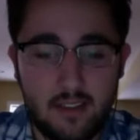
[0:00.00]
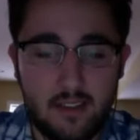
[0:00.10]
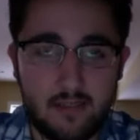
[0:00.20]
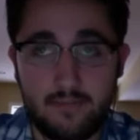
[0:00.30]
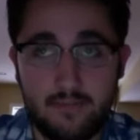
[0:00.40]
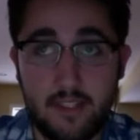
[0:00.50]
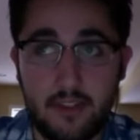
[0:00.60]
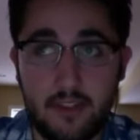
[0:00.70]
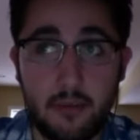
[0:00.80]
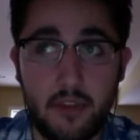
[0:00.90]
uh, you know
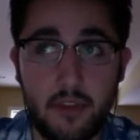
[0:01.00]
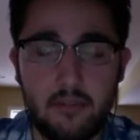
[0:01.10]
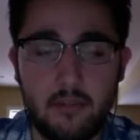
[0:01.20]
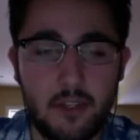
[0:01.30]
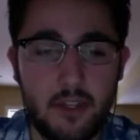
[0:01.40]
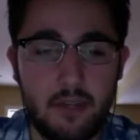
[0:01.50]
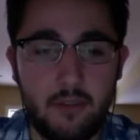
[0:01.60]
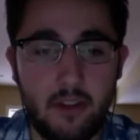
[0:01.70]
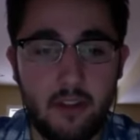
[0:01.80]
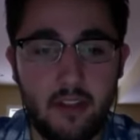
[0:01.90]
you don't really have much time
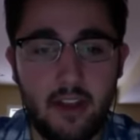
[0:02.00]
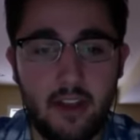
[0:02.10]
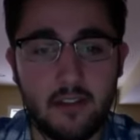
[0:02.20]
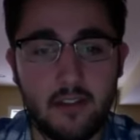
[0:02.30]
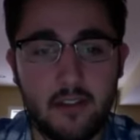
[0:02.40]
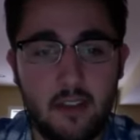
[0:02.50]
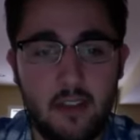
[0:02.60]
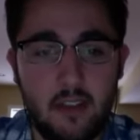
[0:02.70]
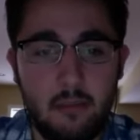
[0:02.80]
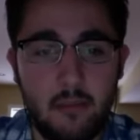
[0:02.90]
for anything else.
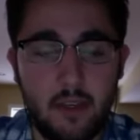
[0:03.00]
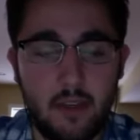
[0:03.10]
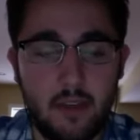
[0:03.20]
Mm-hmm. But